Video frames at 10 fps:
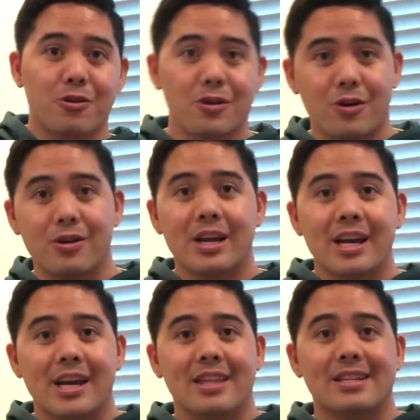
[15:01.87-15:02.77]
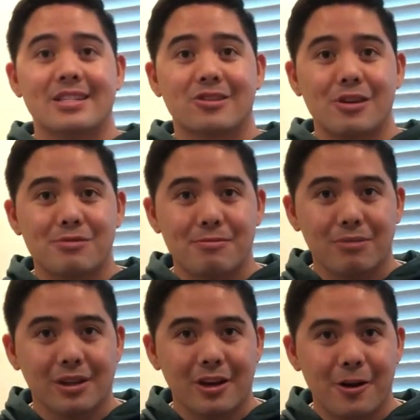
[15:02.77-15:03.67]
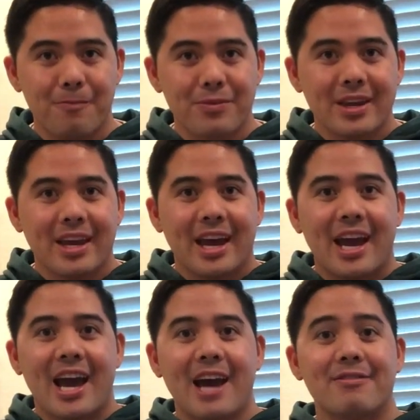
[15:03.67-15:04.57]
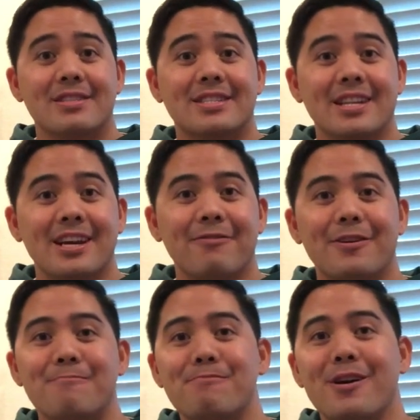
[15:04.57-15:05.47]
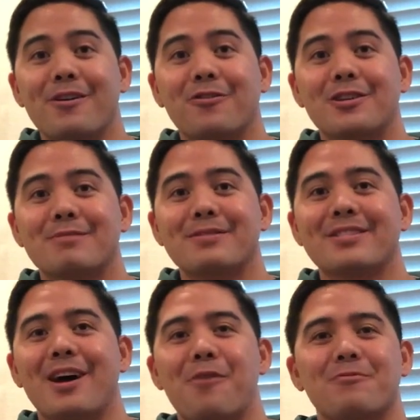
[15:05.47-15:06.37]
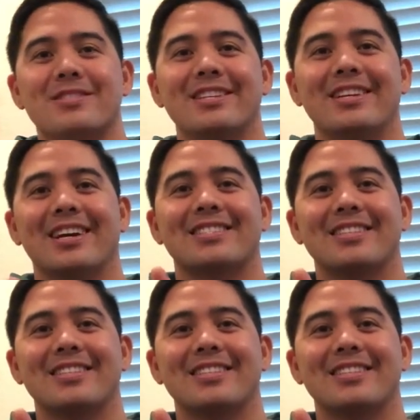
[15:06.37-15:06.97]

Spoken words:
code in the description below. Have a safe and Merry Christmas. We'll see you next